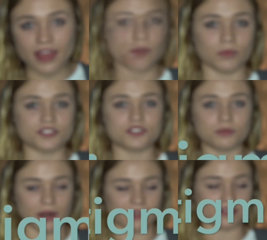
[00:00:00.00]
And once you
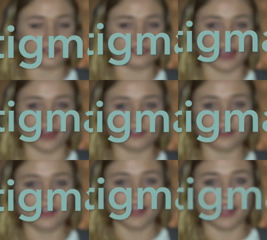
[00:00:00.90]
break those
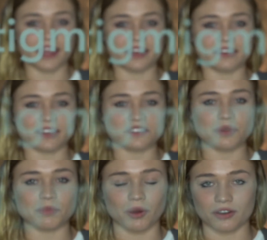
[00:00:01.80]
down and get to
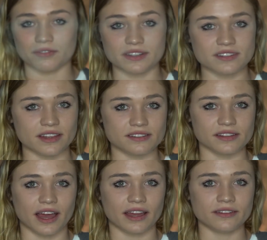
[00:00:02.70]
be part of these kids'
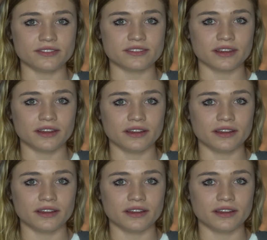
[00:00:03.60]
lives,